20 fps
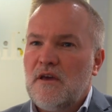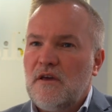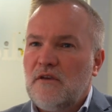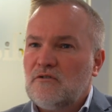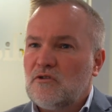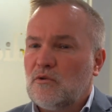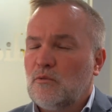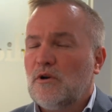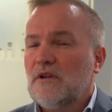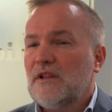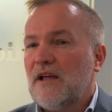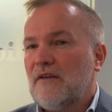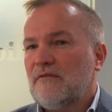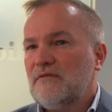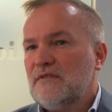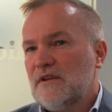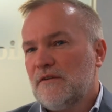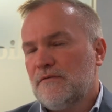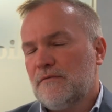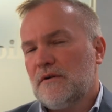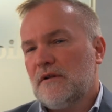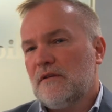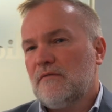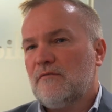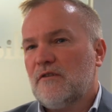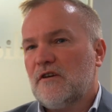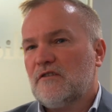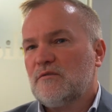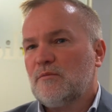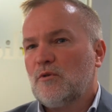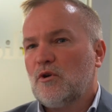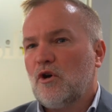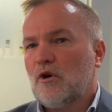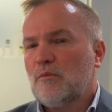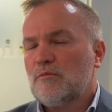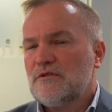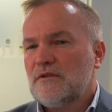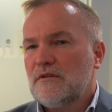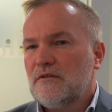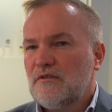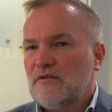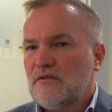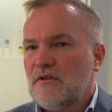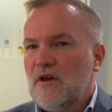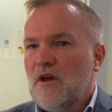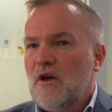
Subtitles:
So we'll have different investment options.